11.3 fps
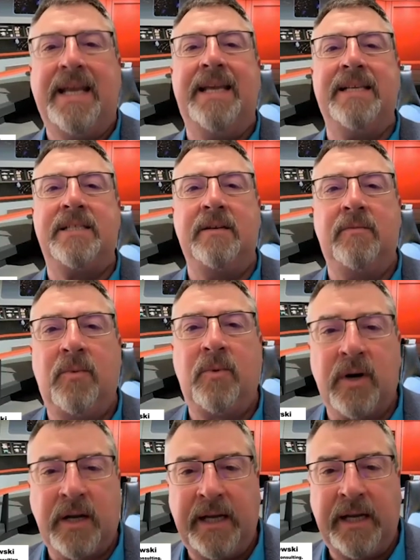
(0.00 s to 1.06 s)
Is it
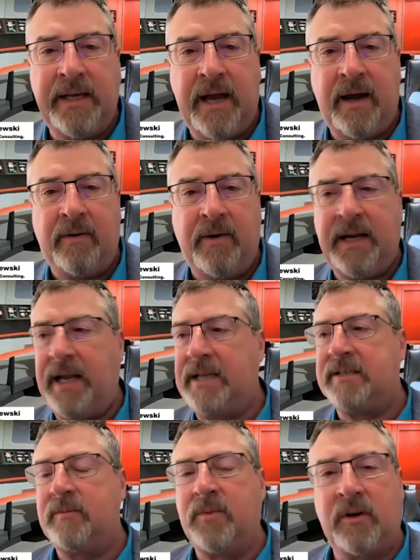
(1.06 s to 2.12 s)
working now? And has
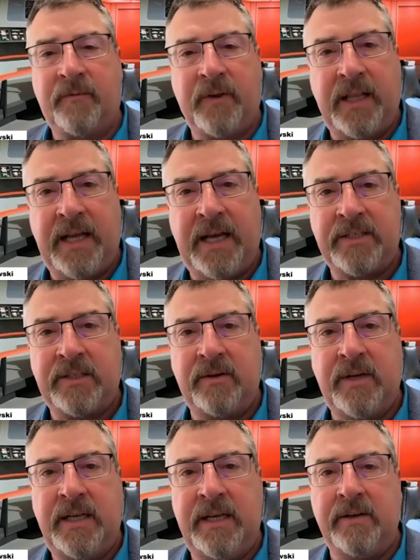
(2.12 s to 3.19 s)
it worked for the last
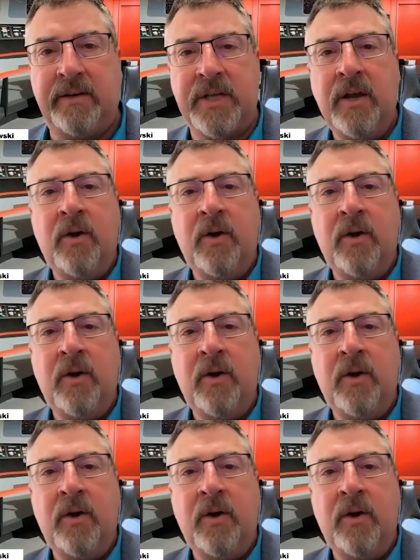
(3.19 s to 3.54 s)
thirty years?